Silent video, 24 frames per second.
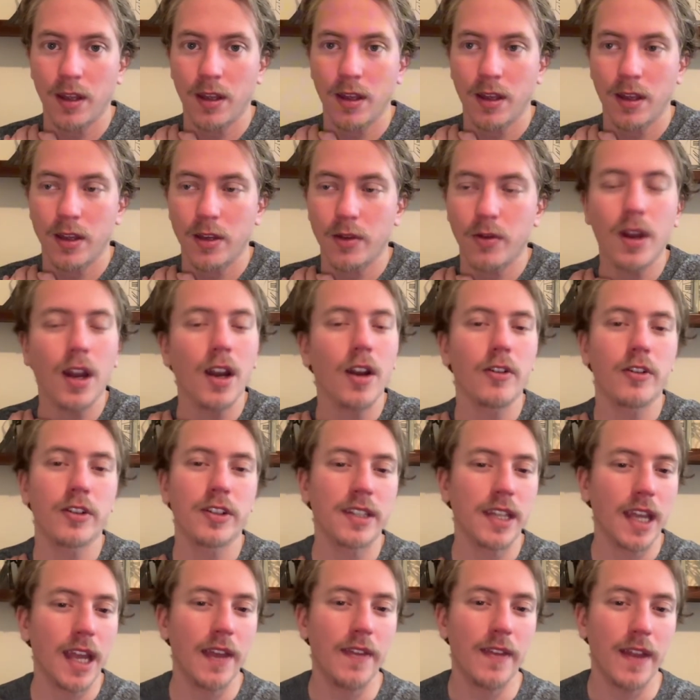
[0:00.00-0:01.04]
you gotta
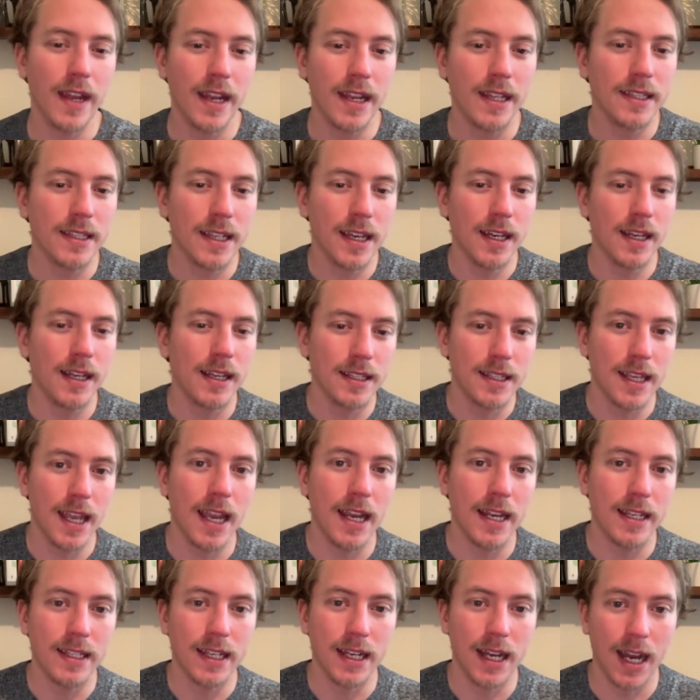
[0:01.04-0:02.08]
understand that it's gonna
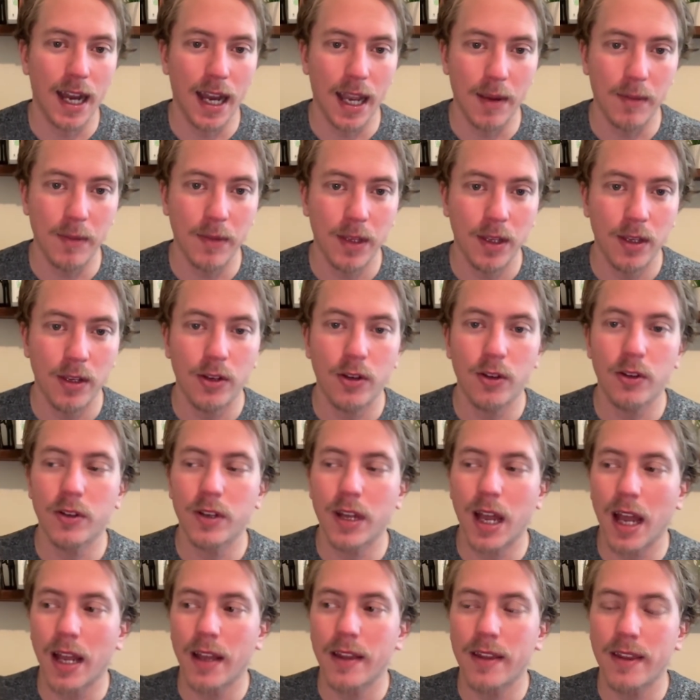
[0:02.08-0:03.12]
take time. You're
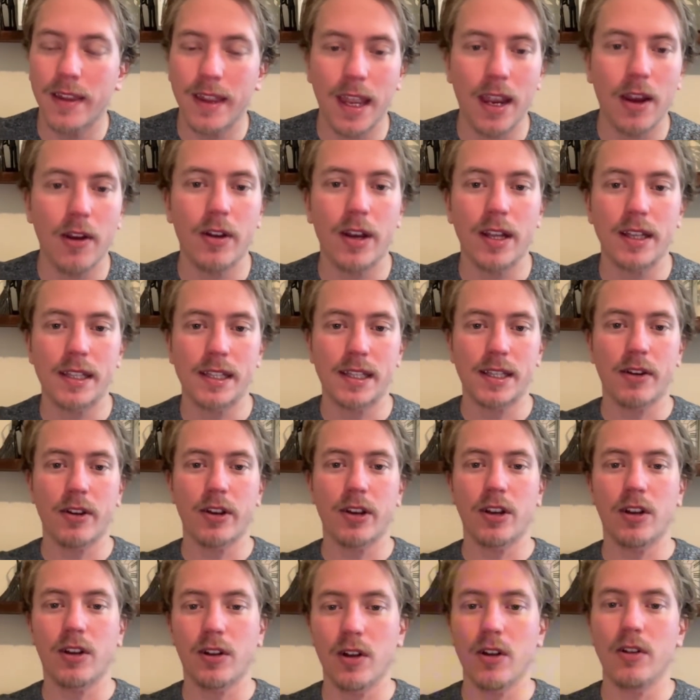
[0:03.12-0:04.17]
not there
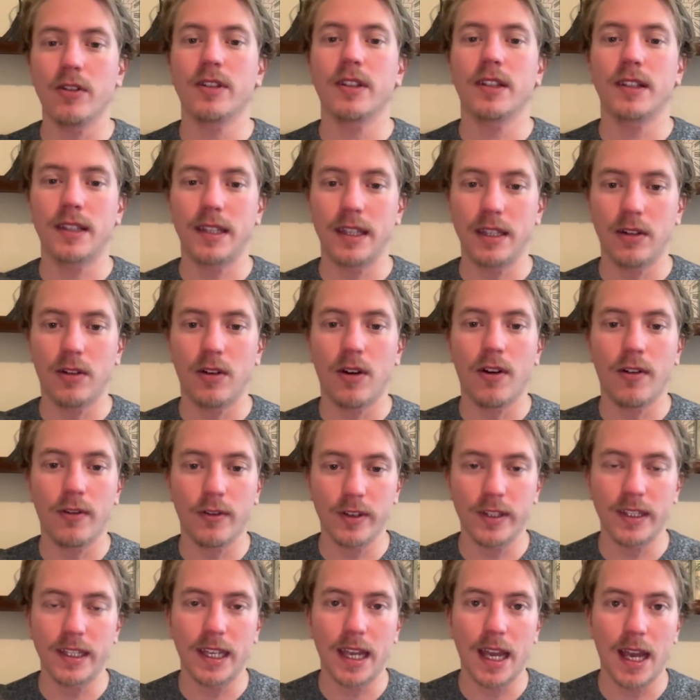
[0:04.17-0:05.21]
necessarily to close a deal
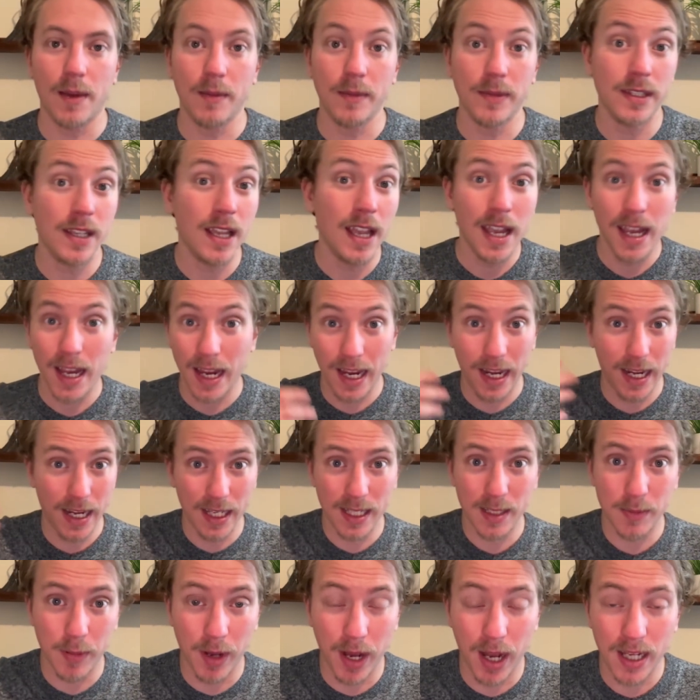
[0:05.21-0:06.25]
over DMs. It
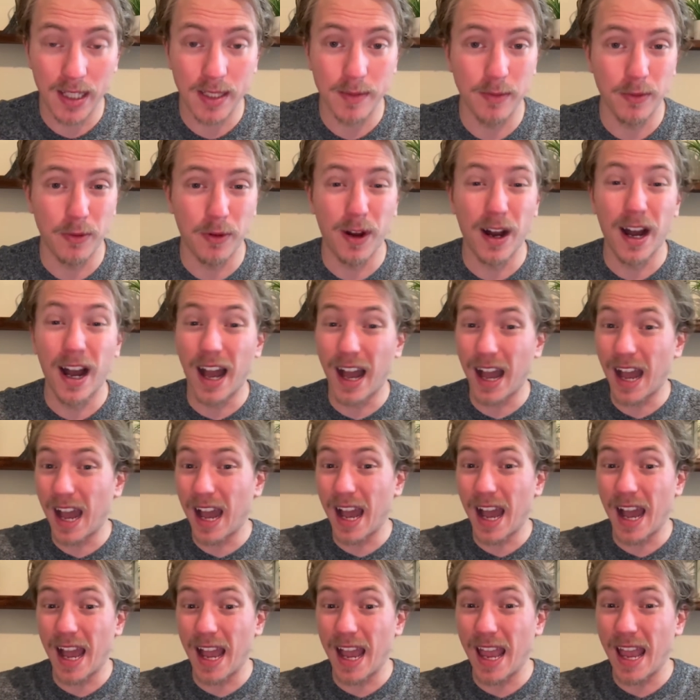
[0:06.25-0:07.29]
is possible.
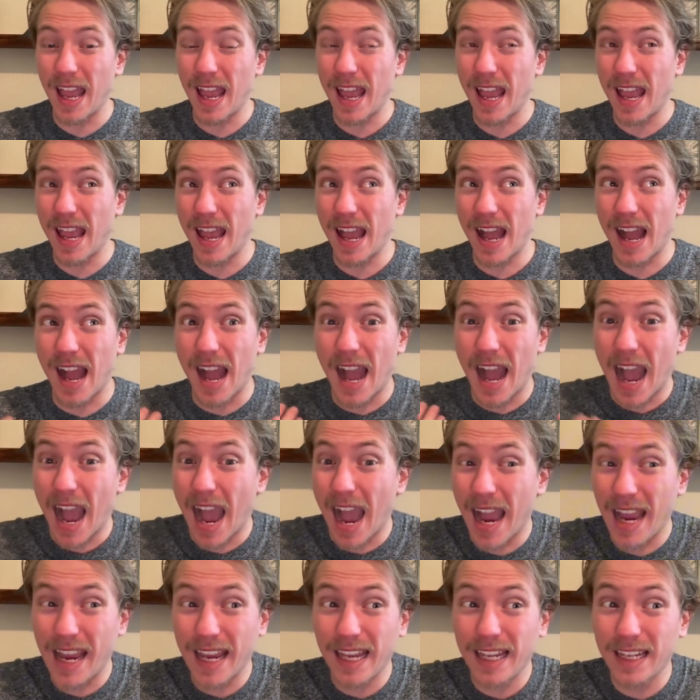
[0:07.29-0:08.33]

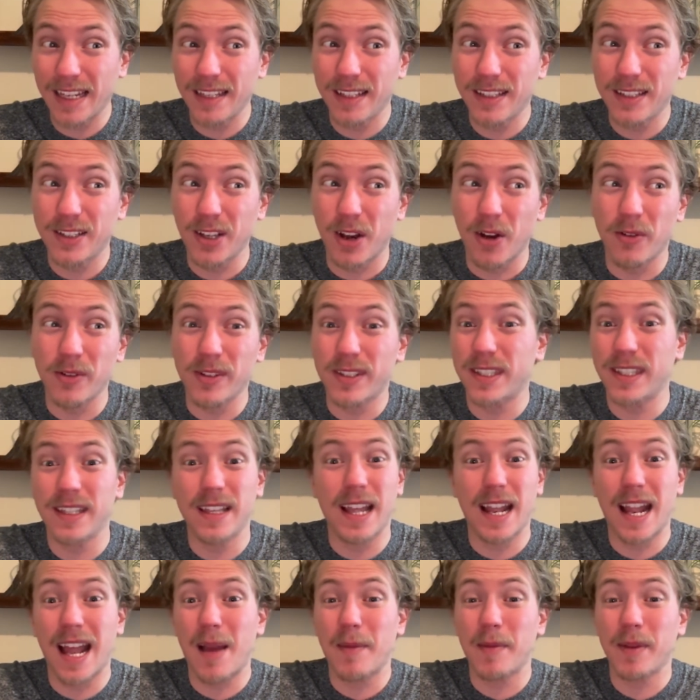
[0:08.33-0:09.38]
I don't see
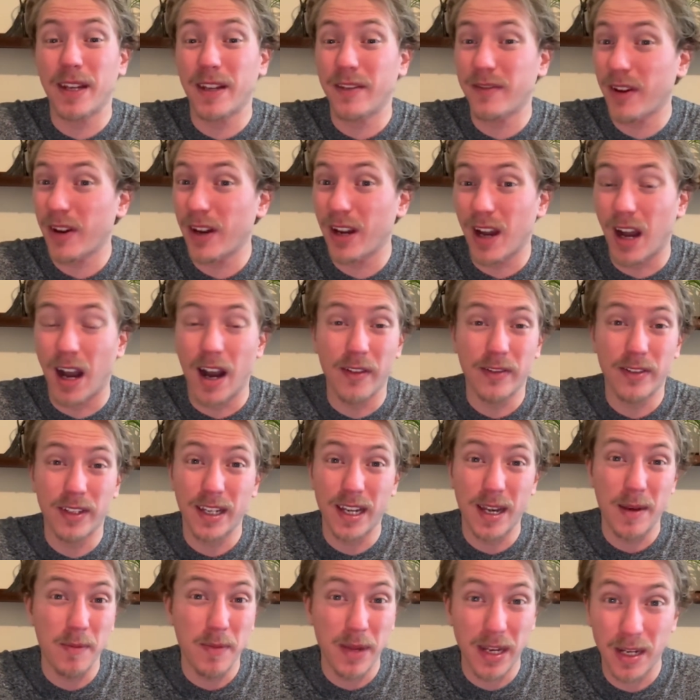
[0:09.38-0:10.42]
that happening very often
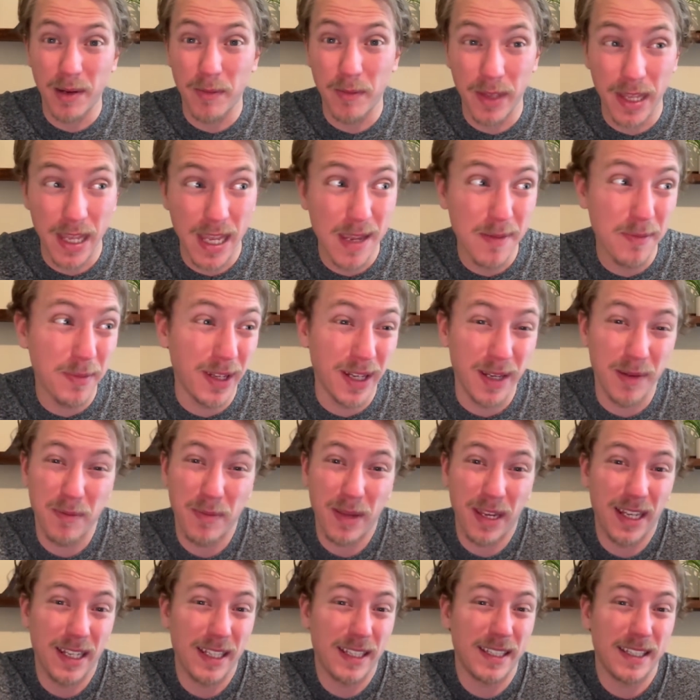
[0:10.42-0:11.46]
in B2B, but in
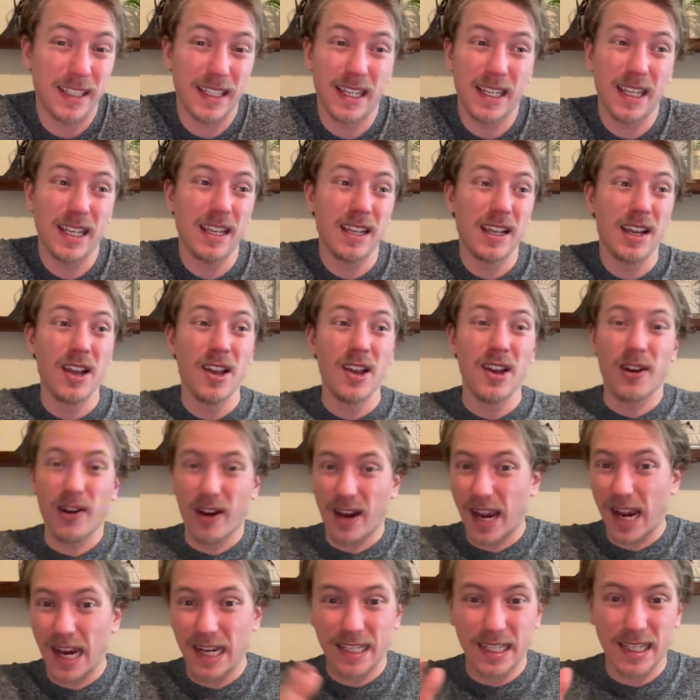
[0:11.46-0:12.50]
B2C or
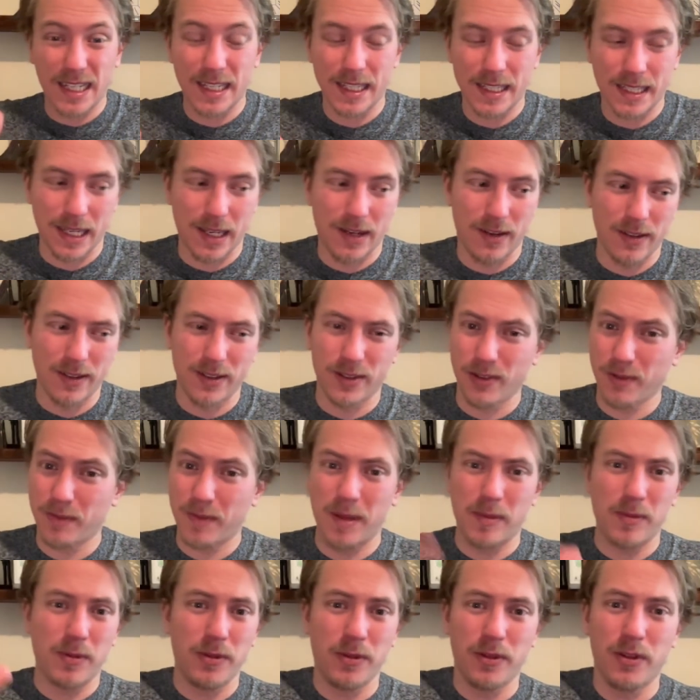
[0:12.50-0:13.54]
high ticket sales, there are
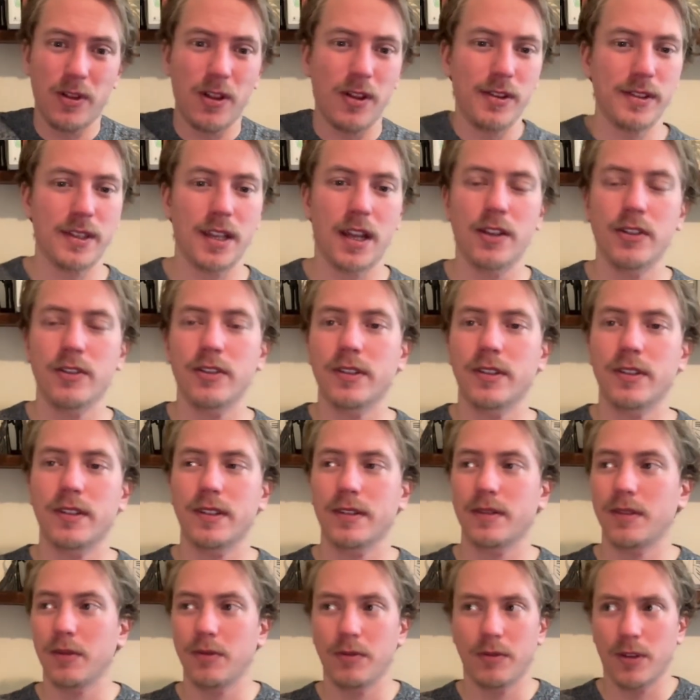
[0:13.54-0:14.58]
people who close
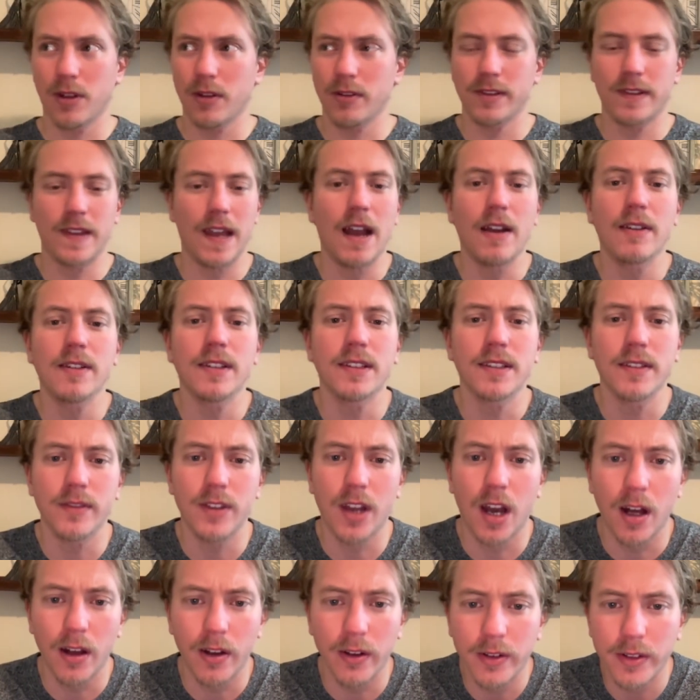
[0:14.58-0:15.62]
thousands of
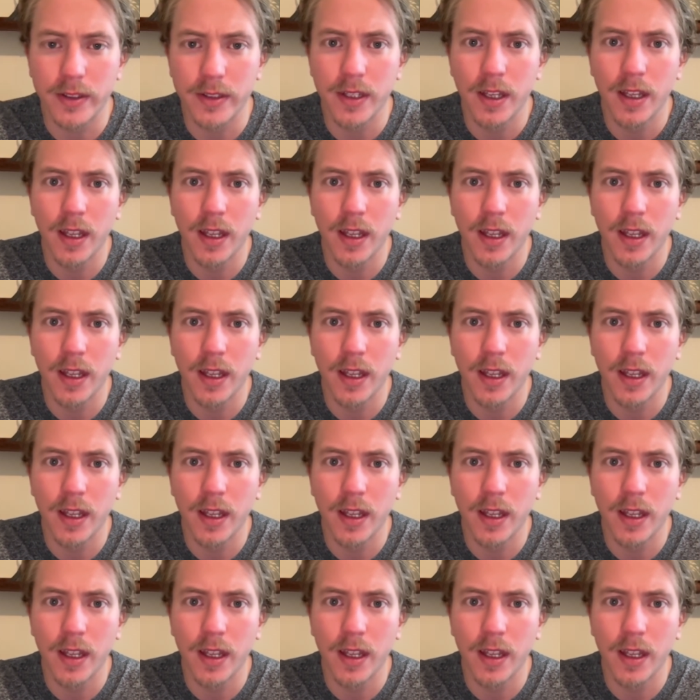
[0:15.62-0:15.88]
dollars